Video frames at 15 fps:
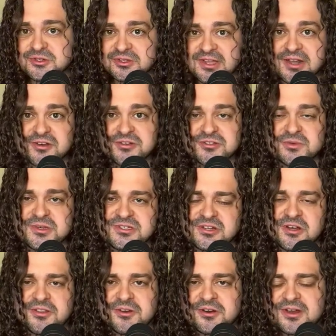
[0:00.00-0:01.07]
letters to each
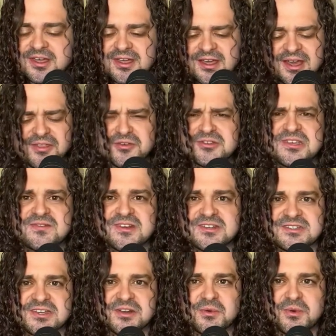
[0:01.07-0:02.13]
other, and there's even a
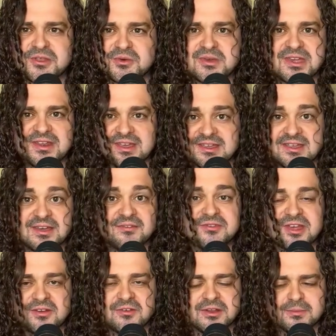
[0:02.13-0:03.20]
tier where you get a
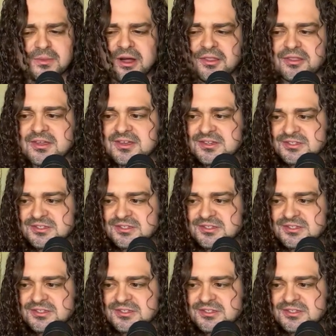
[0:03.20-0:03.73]
gift every month.